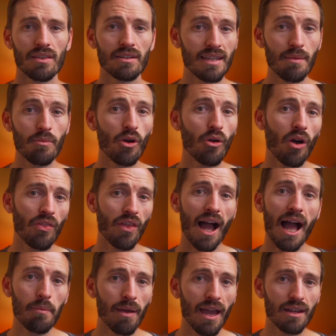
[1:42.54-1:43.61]
The demo on the
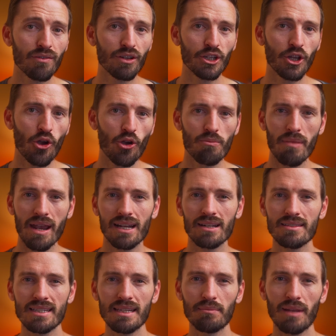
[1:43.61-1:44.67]
iPad video made
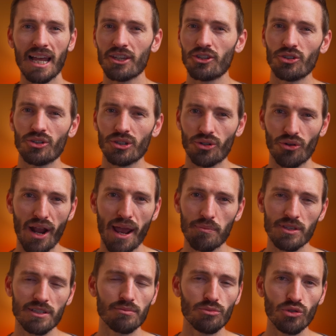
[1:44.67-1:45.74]
it seem like you could grab
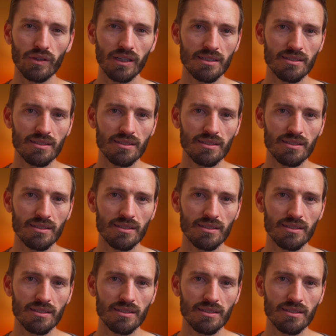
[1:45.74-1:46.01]
this moving